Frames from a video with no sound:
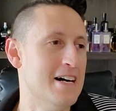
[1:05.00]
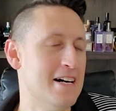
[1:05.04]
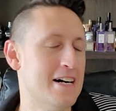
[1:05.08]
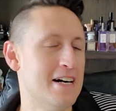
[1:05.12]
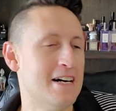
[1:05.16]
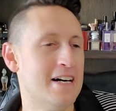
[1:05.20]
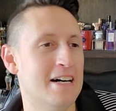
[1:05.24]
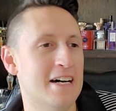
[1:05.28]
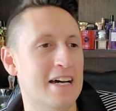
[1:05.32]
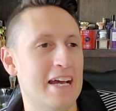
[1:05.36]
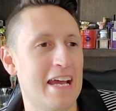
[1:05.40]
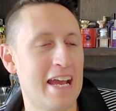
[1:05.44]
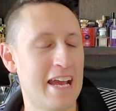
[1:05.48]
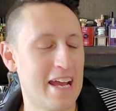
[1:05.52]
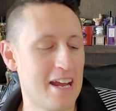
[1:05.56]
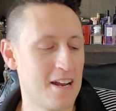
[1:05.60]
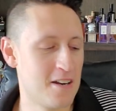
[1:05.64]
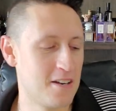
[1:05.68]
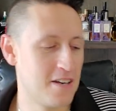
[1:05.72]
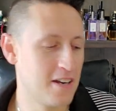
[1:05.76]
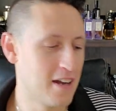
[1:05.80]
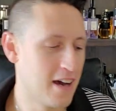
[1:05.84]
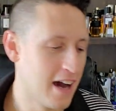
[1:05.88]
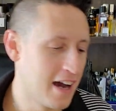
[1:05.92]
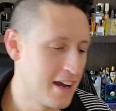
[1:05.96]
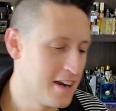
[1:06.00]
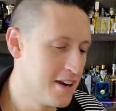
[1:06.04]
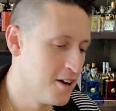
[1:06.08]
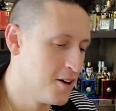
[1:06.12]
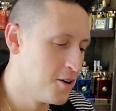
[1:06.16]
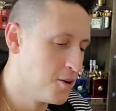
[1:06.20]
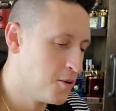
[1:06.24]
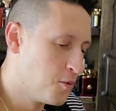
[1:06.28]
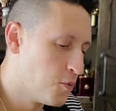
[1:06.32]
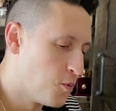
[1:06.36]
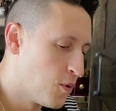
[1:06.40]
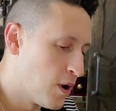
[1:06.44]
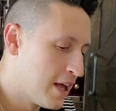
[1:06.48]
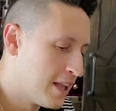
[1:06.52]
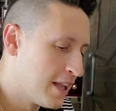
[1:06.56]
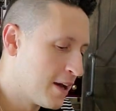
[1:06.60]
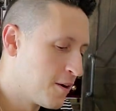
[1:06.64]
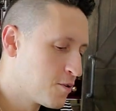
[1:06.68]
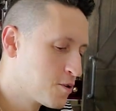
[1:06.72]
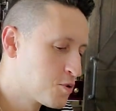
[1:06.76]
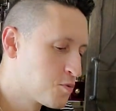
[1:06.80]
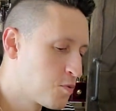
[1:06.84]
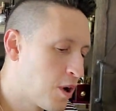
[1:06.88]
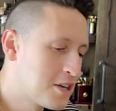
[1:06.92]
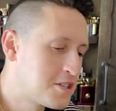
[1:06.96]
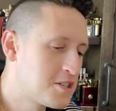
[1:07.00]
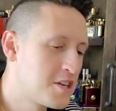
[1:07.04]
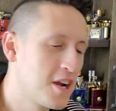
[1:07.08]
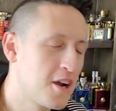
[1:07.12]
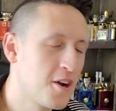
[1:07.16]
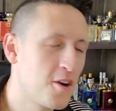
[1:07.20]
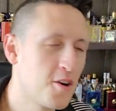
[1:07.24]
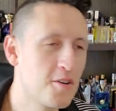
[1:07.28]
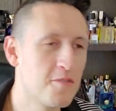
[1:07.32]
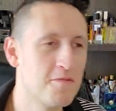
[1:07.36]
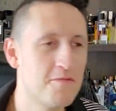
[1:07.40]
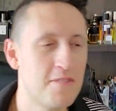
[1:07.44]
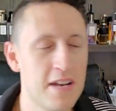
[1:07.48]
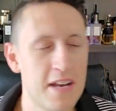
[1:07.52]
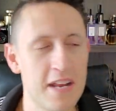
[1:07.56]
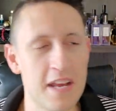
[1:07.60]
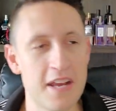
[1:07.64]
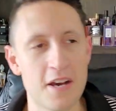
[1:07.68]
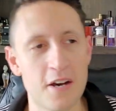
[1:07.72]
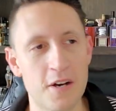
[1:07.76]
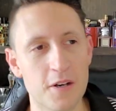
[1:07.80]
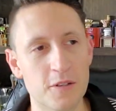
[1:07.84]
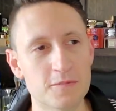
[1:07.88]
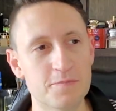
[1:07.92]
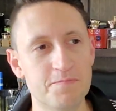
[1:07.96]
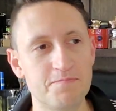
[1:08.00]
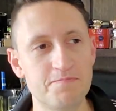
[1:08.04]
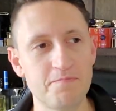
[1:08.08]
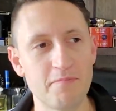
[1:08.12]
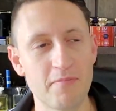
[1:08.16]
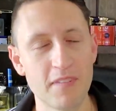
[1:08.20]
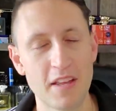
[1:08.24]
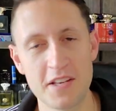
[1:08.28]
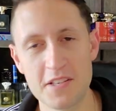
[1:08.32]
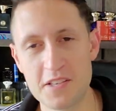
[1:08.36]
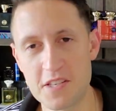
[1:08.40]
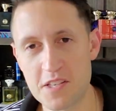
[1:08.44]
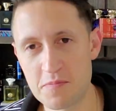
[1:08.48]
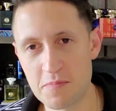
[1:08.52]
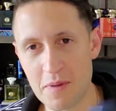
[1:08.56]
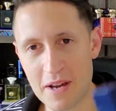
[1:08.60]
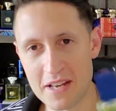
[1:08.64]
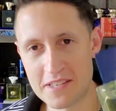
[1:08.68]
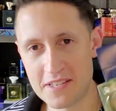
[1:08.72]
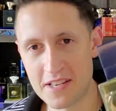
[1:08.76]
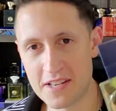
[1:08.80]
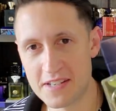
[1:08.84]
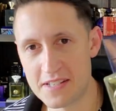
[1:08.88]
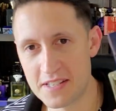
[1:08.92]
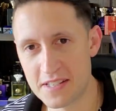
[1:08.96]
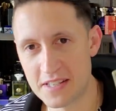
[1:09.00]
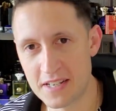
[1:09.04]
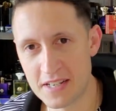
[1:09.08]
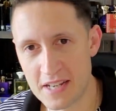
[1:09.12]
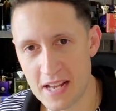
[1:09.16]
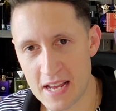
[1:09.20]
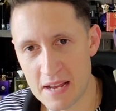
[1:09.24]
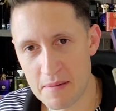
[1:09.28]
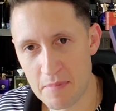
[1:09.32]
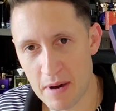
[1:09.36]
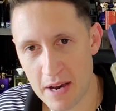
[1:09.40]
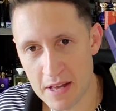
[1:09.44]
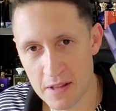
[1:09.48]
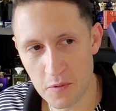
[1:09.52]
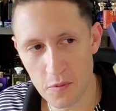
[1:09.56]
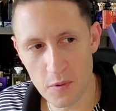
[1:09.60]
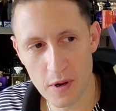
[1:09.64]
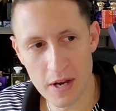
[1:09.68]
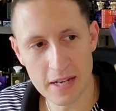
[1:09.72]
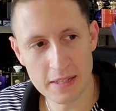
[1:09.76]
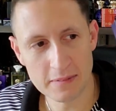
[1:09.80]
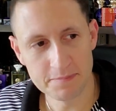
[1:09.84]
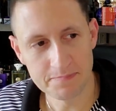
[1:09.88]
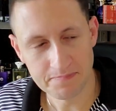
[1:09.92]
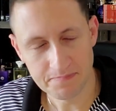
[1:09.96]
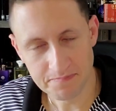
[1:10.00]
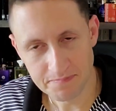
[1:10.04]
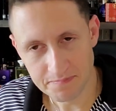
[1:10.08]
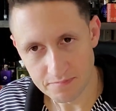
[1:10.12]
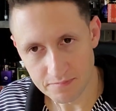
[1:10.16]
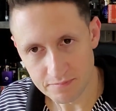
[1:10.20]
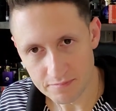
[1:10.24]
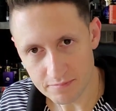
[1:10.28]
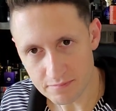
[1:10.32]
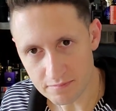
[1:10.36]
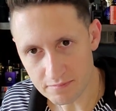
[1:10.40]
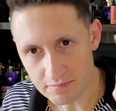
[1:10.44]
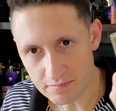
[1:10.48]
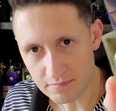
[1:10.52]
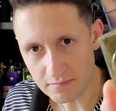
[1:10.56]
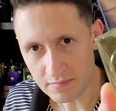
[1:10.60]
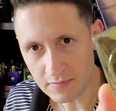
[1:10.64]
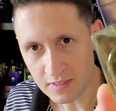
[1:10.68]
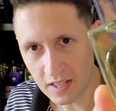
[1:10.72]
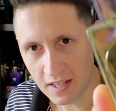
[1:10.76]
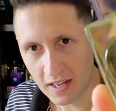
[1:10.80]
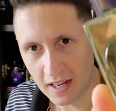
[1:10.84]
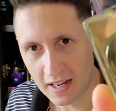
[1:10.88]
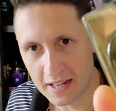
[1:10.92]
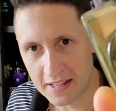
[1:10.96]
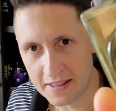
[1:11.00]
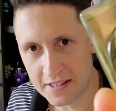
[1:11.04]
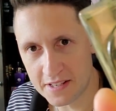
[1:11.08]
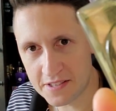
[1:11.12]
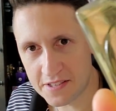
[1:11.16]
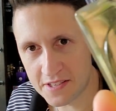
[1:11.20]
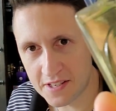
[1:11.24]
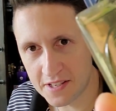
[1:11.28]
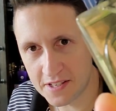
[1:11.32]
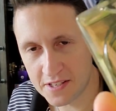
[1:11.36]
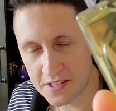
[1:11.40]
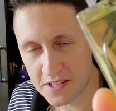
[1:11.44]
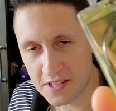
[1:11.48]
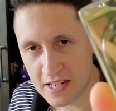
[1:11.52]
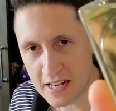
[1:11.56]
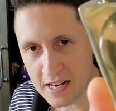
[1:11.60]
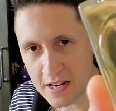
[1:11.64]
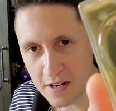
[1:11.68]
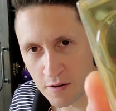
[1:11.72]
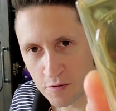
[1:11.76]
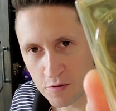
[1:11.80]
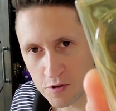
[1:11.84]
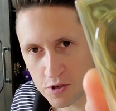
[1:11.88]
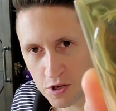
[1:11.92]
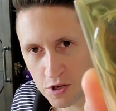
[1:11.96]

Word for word: and I know while I was watching her video, this is my scent of the day, by the way. Uh, this is Nino